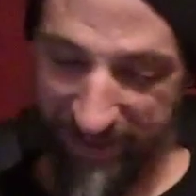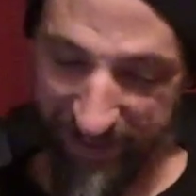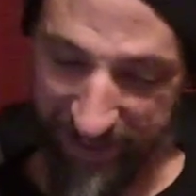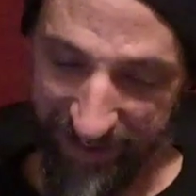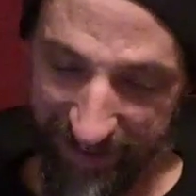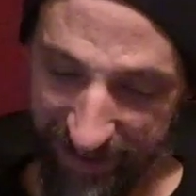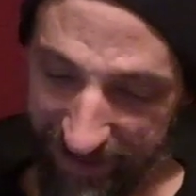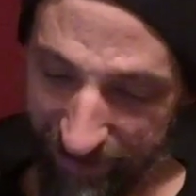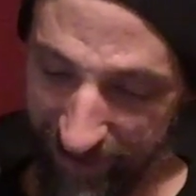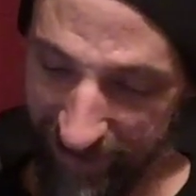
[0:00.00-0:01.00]

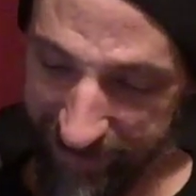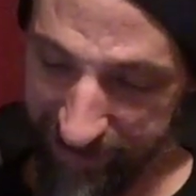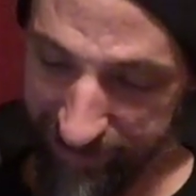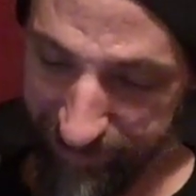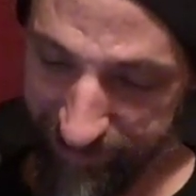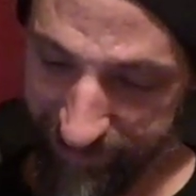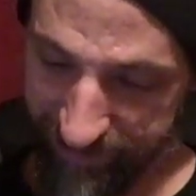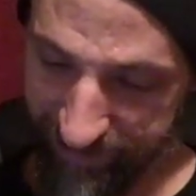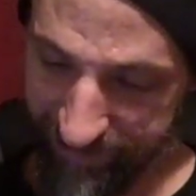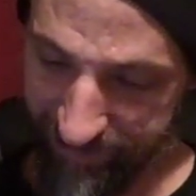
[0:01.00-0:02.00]
What else?
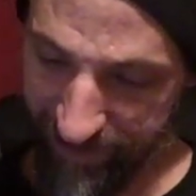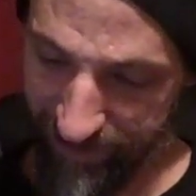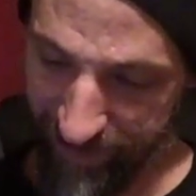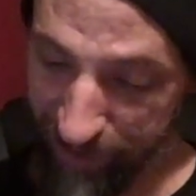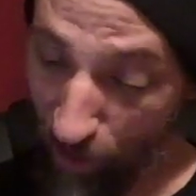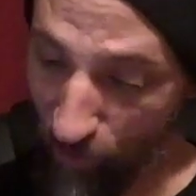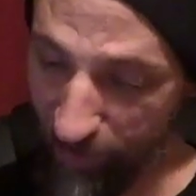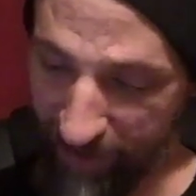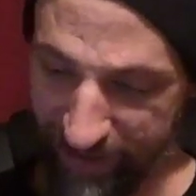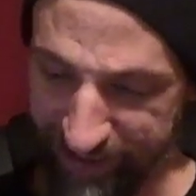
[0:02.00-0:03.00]
Greece. Oh,
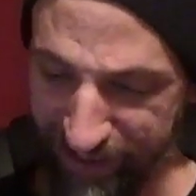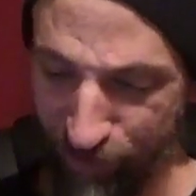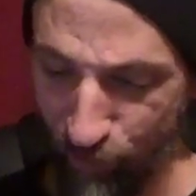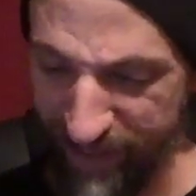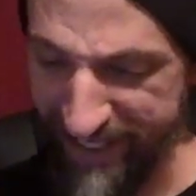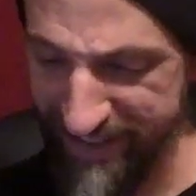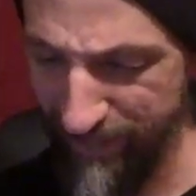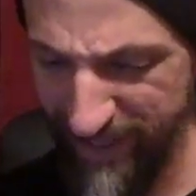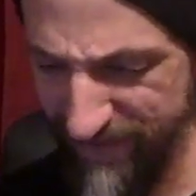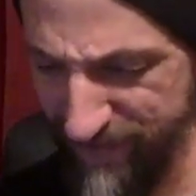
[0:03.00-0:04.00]
I thought that said Greece. I'm
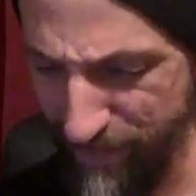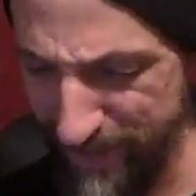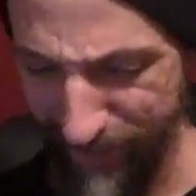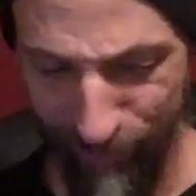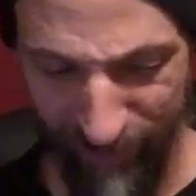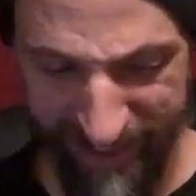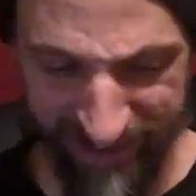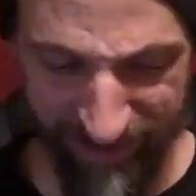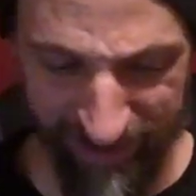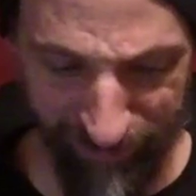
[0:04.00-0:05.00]
like, I've never been to
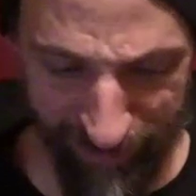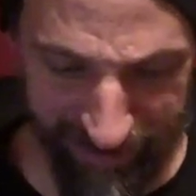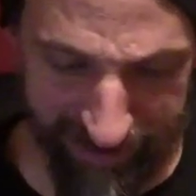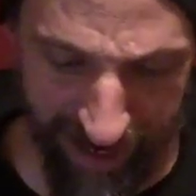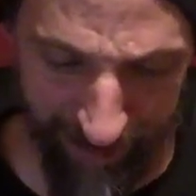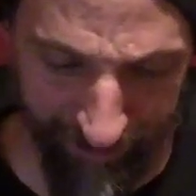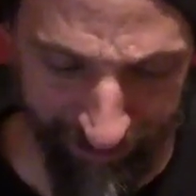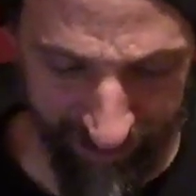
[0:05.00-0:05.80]
Greece. What the fuck is that?